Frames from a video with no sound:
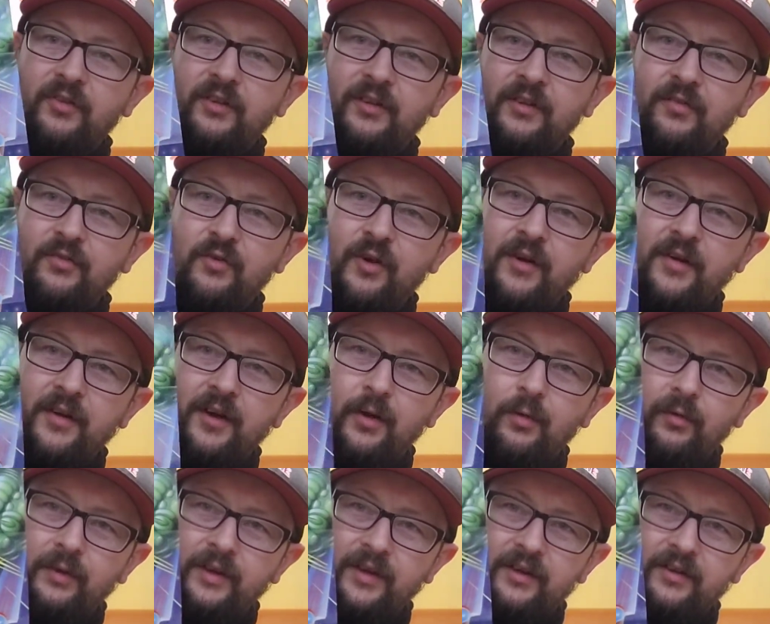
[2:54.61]
I'll try and
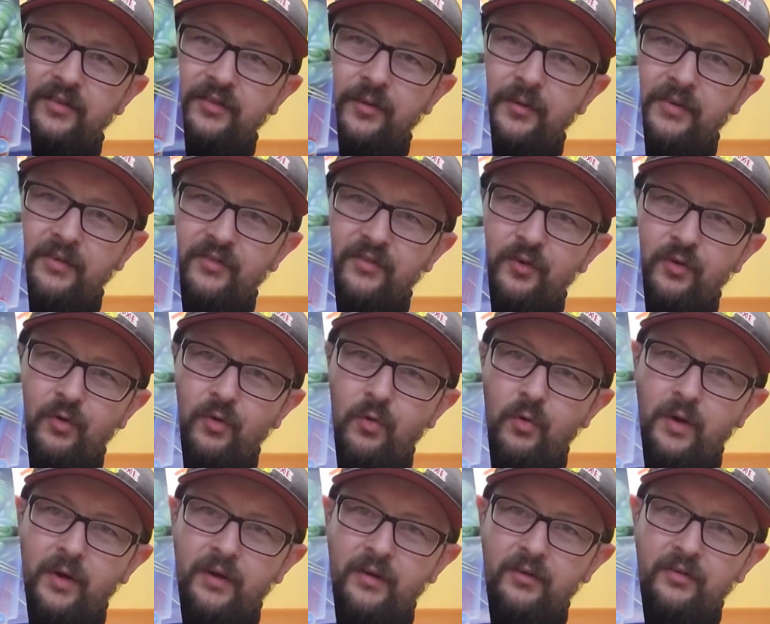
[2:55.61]
hold it so it's not
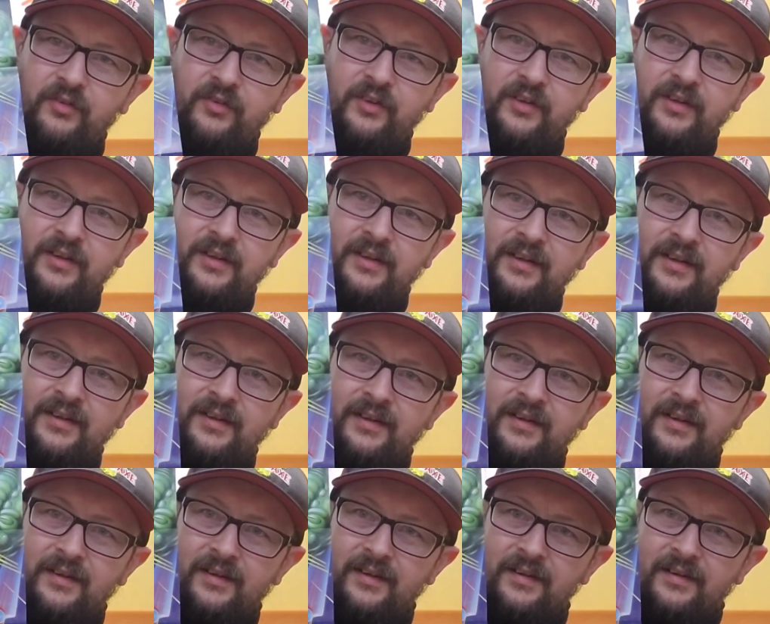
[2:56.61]
quite as
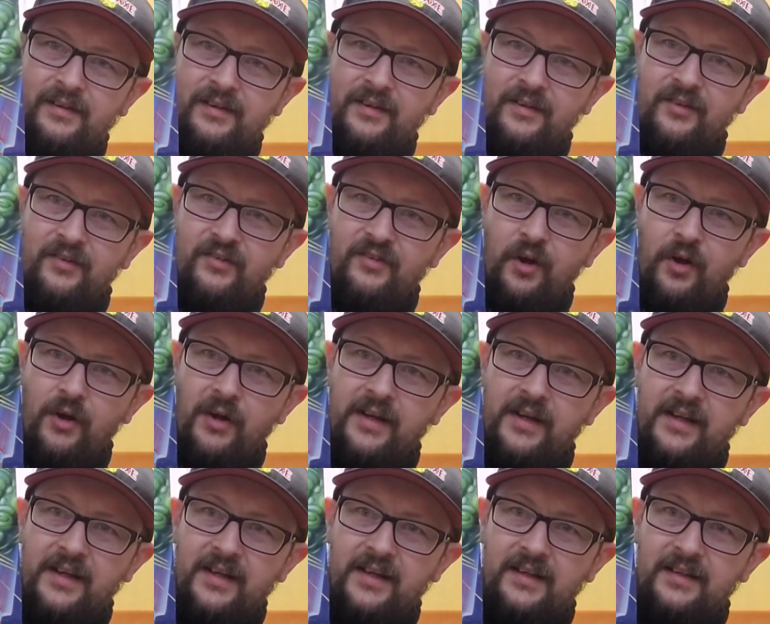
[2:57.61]

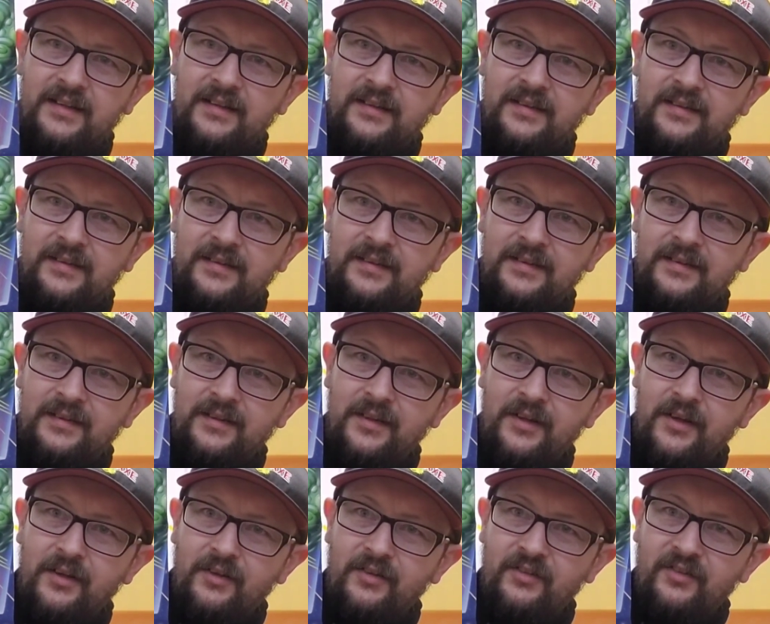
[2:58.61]
shiny. You
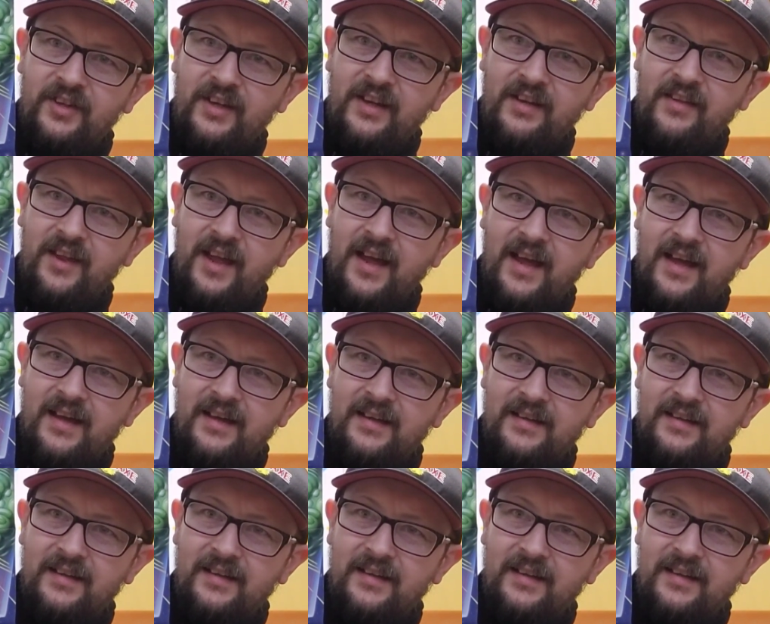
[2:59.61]
can see there.